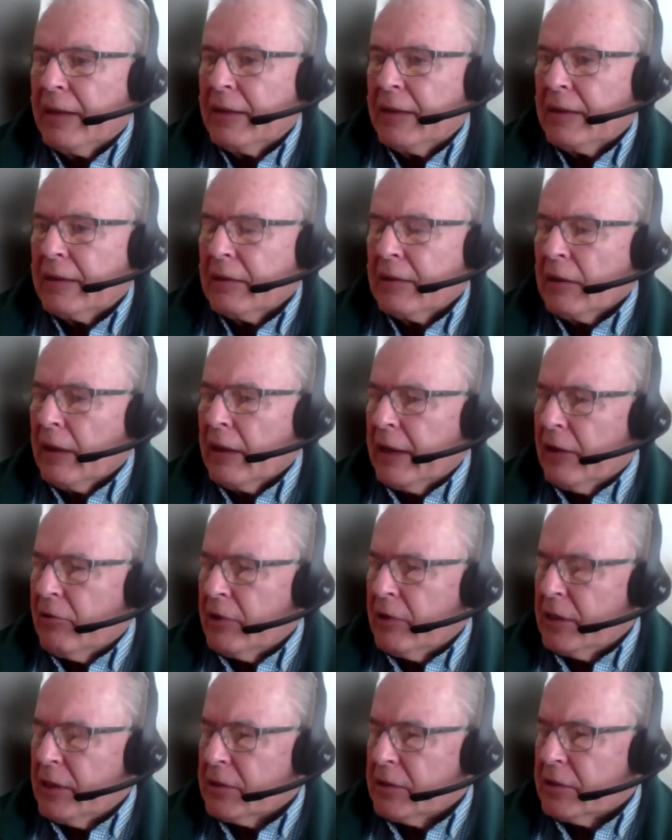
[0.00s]
to
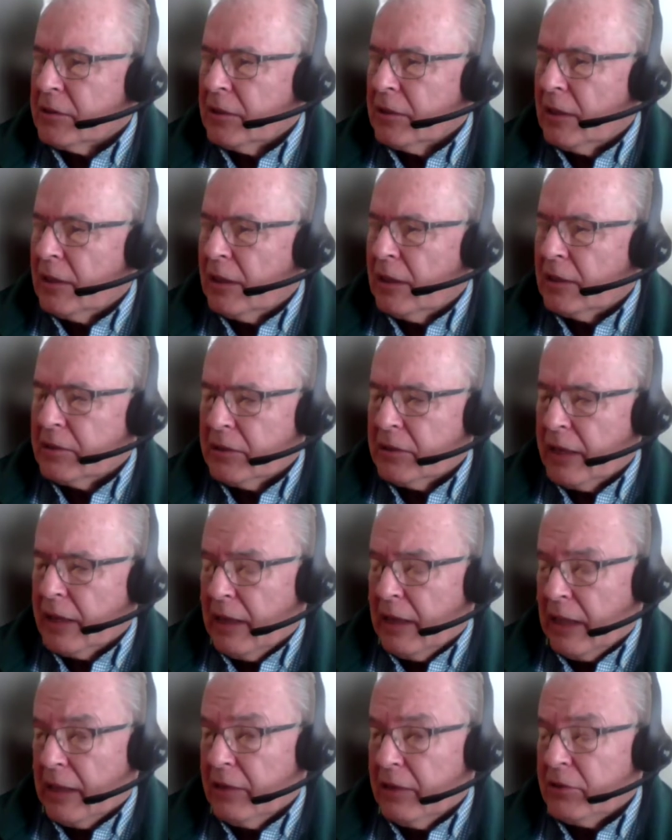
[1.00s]
likewise
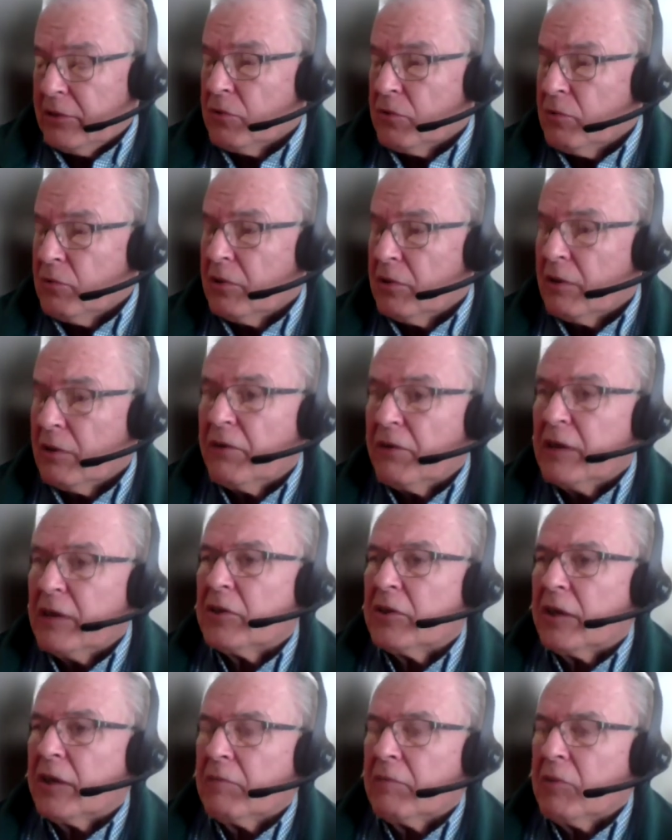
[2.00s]
say, this is worth
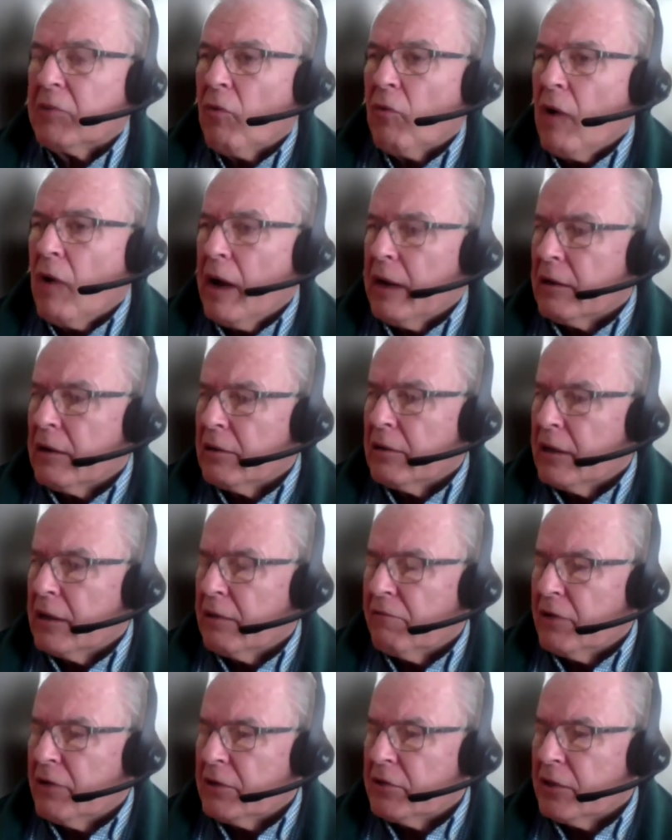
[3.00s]
investing, but why aren't they
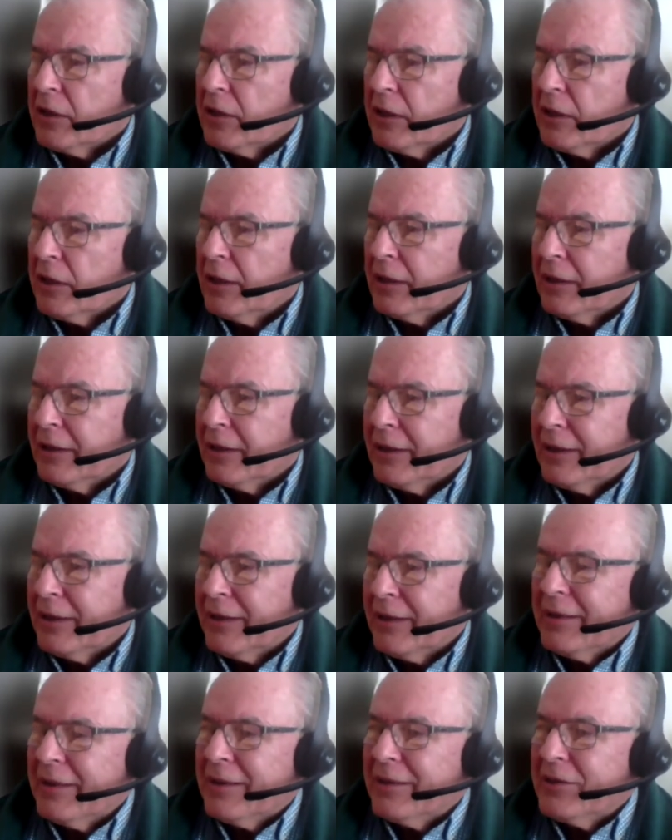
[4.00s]
investing in
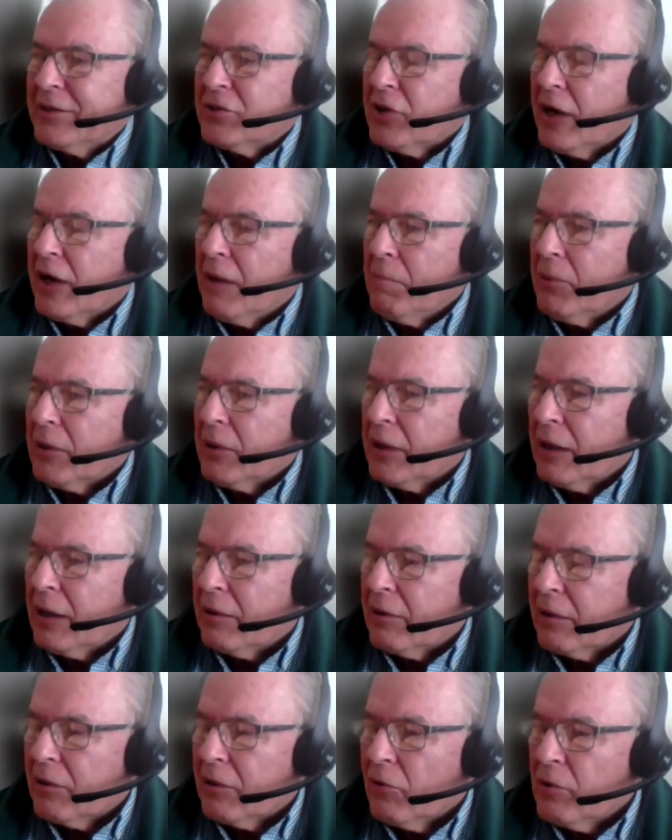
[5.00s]
this company
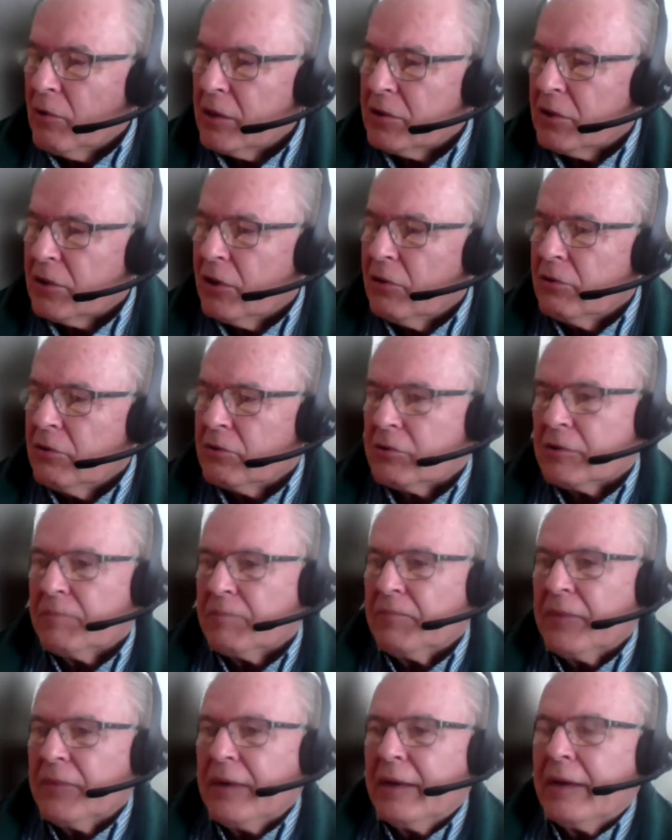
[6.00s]
out on the West Coast?
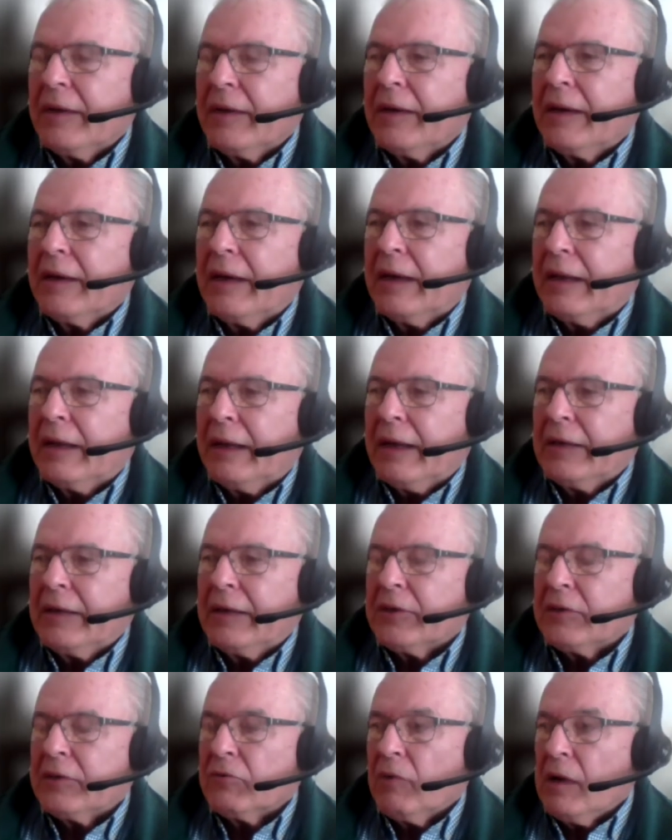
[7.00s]
And they
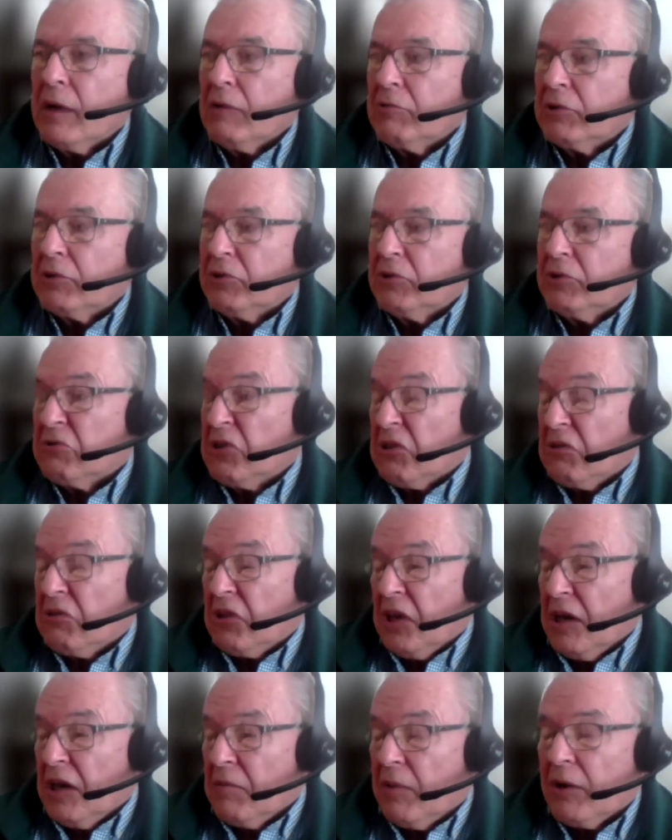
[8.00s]
says, well, we just didn't
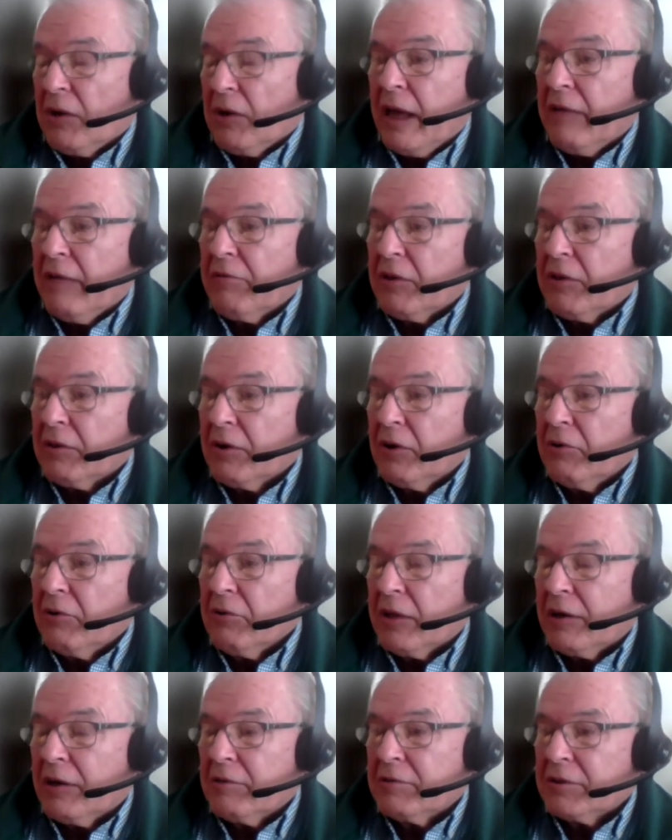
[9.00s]
think about having to go
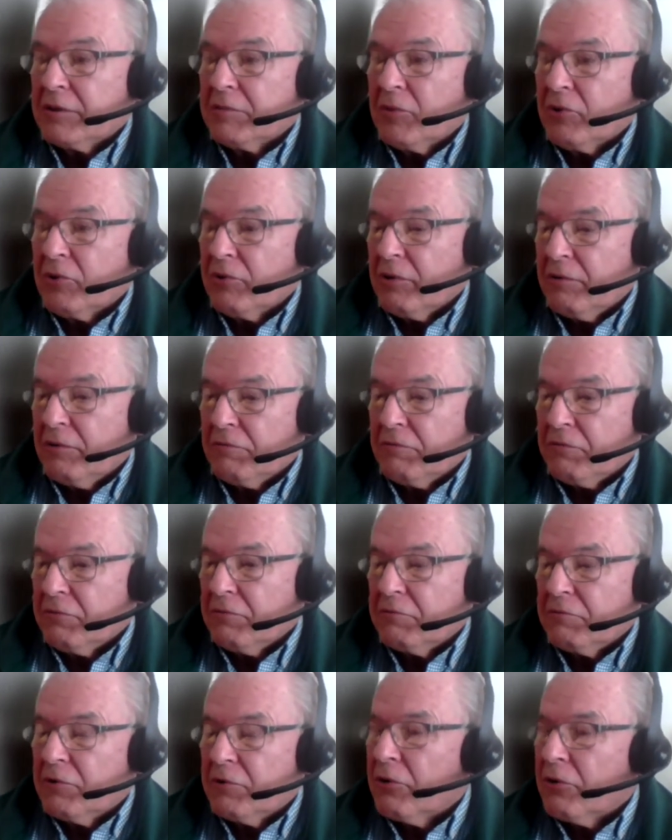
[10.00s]
there. It was more of,
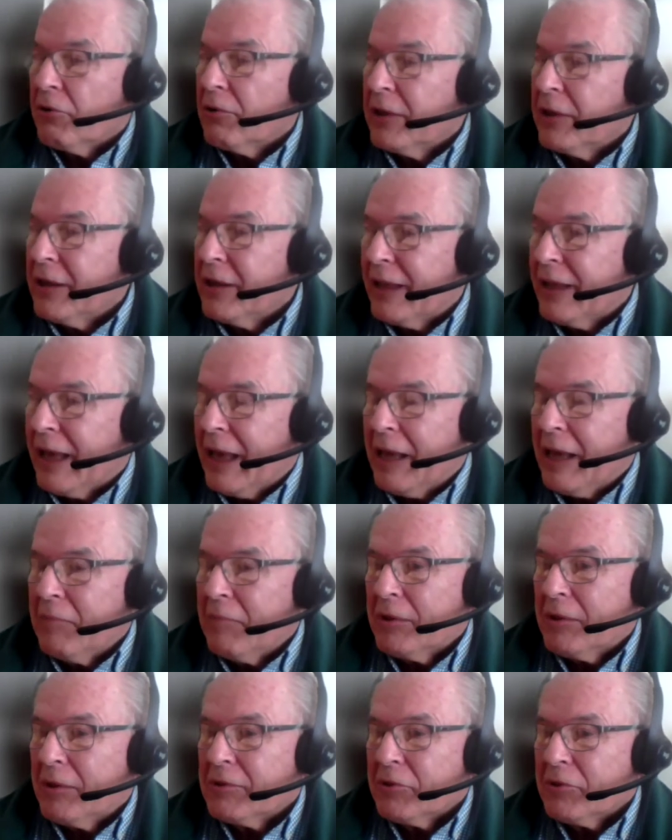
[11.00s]
we're early in the game.
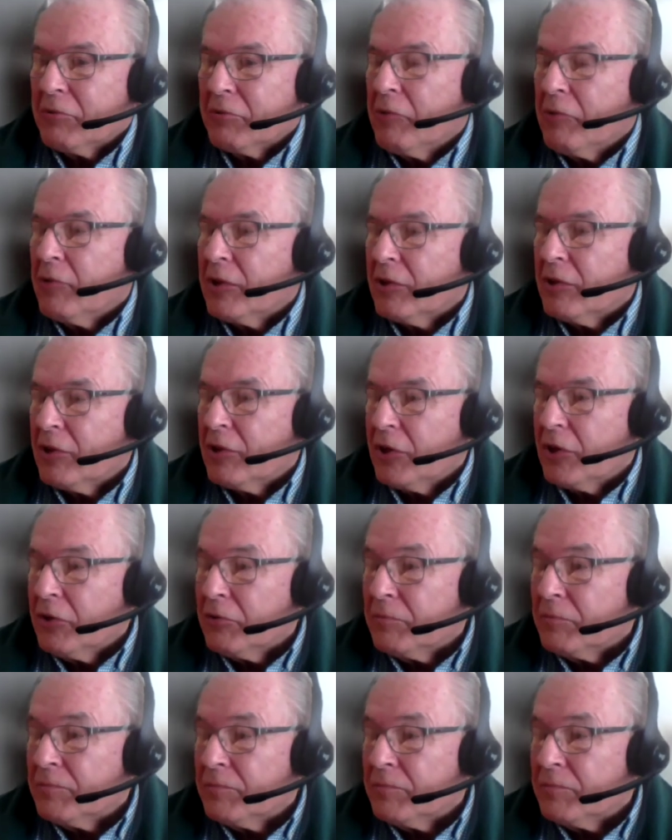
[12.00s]
And so we went to you.